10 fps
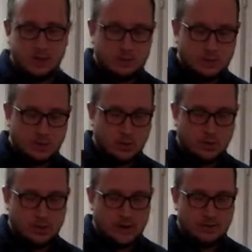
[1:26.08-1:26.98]

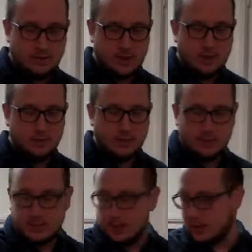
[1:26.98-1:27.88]
So after that, we're going
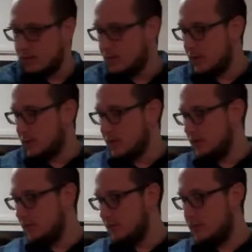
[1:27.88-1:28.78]
to take our bundt
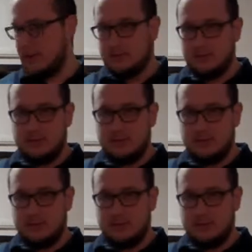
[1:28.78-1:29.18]
pan,